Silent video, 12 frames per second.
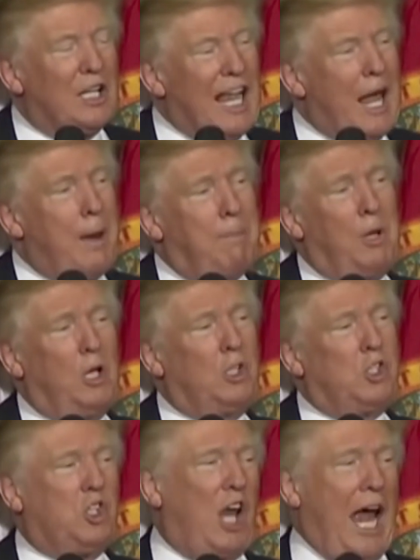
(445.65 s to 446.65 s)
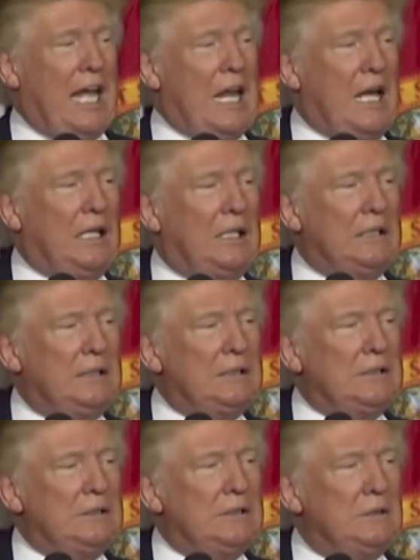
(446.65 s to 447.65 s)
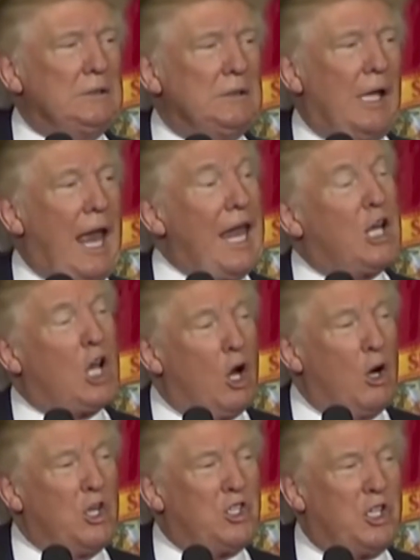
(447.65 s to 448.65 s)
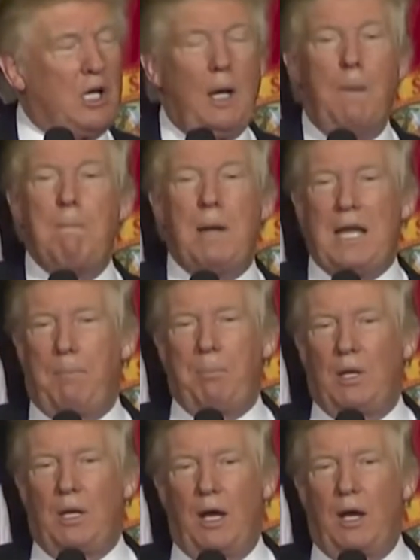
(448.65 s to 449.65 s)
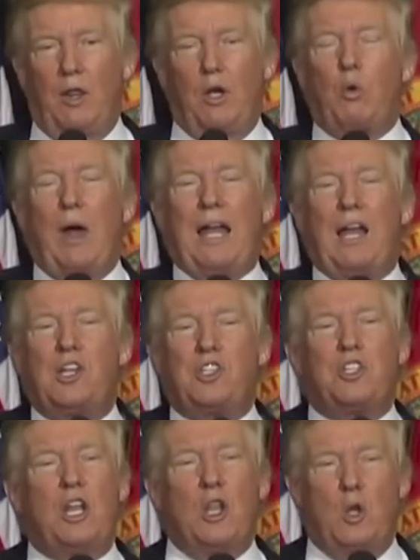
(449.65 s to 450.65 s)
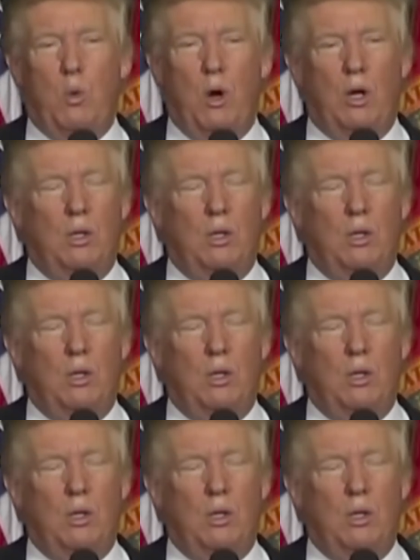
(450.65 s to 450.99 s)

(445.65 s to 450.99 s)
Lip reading: maybe. This will be his first decision of who is the next Fed chair. He doesn't want to cause a